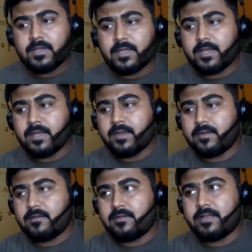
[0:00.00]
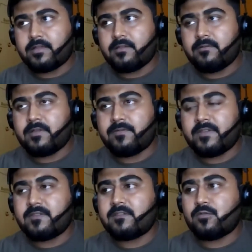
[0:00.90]
and like if, if i
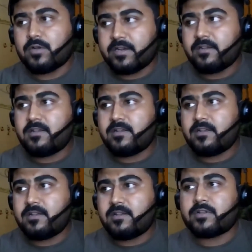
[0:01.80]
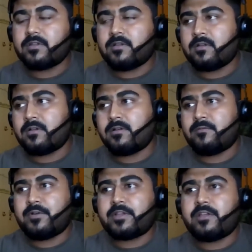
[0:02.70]
say so currently i'm work uh,
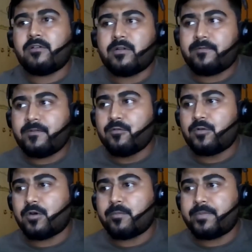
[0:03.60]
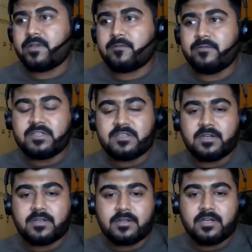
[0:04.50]
working on a few topics which
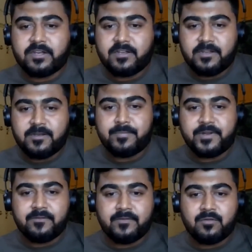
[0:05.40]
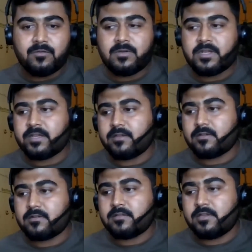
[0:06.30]
are currently in preview like
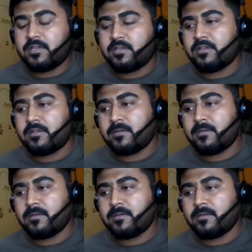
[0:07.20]
the